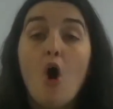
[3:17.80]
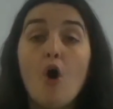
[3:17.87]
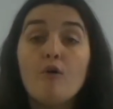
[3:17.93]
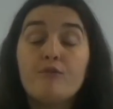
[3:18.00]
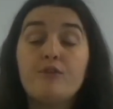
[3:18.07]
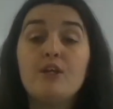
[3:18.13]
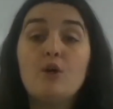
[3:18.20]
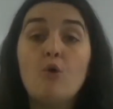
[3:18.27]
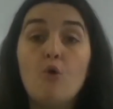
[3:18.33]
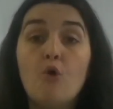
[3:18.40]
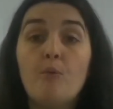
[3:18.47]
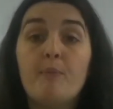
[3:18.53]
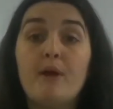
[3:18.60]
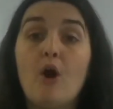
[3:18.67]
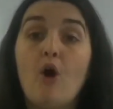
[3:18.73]
of the
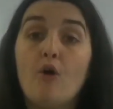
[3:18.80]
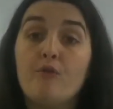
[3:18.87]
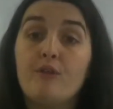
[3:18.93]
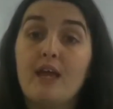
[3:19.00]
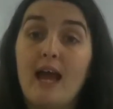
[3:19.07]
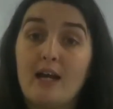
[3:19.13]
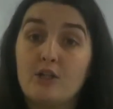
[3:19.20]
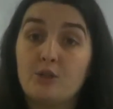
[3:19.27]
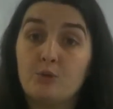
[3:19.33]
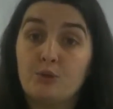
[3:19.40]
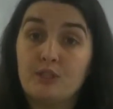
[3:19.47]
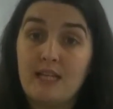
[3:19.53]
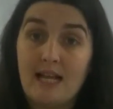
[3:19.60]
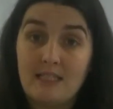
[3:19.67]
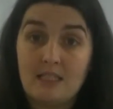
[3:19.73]
orbit of the actual
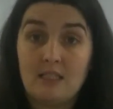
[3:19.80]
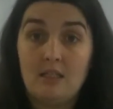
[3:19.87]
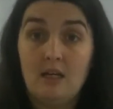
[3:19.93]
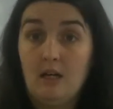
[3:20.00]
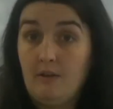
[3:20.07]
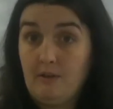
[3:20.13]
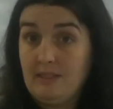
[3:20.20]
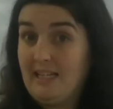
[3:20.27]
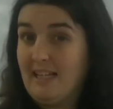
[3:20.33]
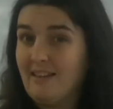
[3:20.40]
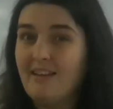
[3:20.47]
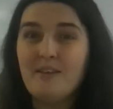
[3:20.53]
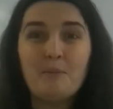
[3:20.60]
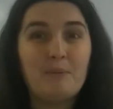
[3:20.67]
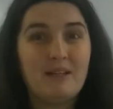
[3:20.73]

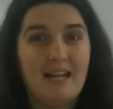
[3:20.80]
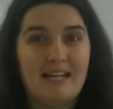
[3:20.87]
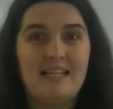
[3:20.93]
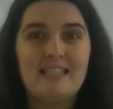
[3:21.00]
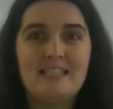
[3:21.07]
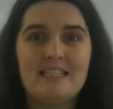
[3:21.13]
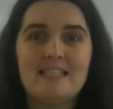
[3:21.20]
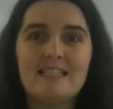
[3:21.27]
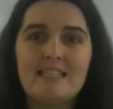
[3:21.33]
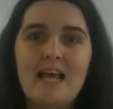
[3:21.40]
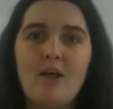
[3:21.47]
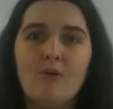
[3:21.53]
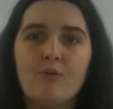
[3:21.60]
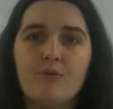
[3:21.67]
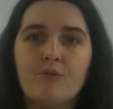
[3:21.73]
satellite, the planet
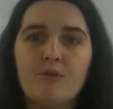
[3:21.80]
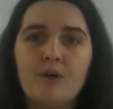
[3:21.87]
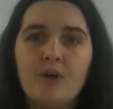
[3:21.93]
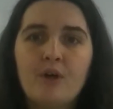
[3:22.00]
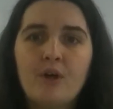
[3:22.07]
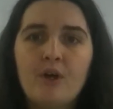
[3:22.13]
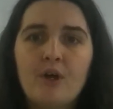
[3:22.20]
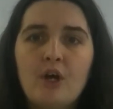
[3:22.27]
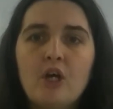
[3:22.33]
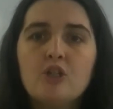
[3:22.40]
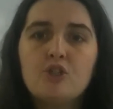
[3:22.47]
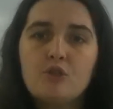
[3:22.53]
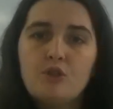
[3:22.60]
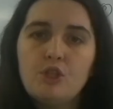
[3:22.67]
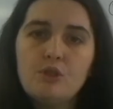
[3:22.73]
itself.
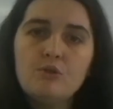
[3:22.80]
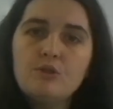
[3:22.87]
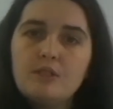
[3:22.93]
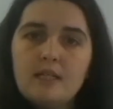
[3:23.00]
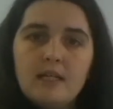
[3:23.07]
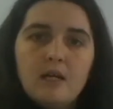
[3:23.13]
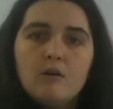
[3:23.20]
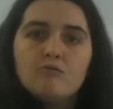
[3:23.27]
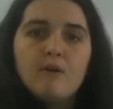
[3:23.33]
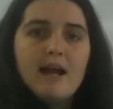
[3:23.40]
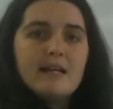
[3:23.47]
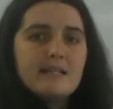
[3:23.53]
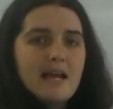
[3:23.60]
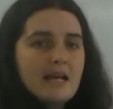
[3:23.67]
So using red